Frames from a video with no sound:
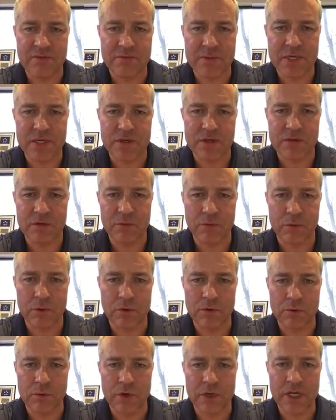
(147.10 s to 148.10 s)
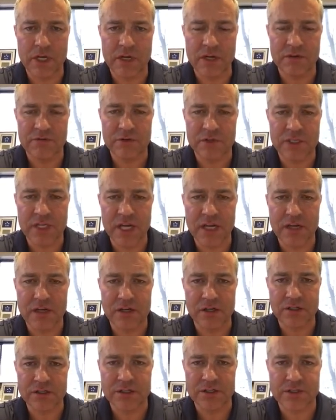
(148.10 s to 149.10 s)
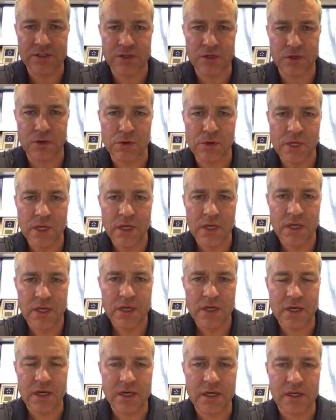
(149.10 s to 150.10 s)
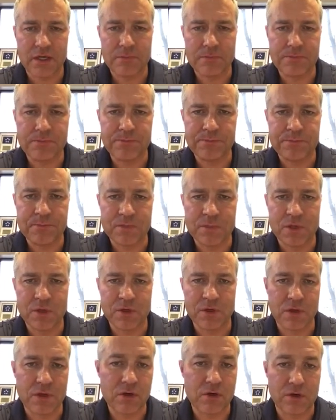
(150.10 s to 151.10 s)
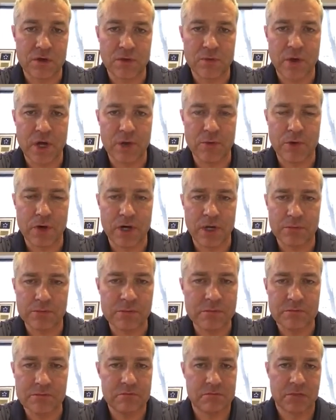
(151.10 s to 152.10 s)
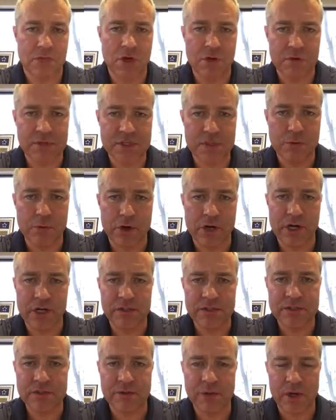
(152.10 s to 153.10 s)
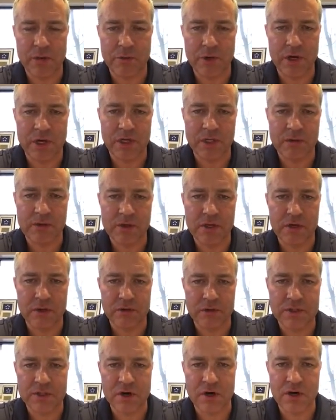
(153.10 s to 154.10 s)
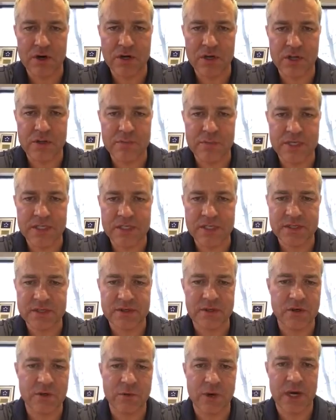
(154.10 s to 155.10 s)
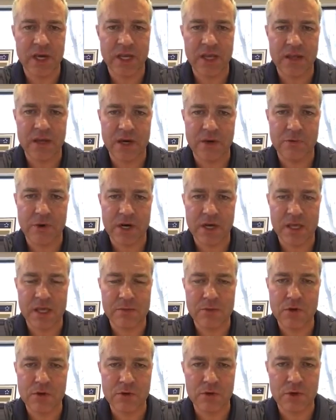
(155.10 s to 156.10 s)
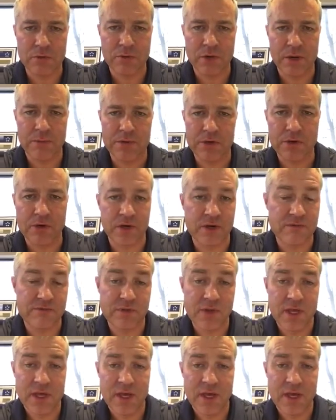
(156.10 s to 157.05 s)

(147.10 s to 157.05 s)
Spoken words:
been working here for 10 years, and so do I want to go somewhere else? Do I want to start another business, or I want to keep doing what I'm doing? And,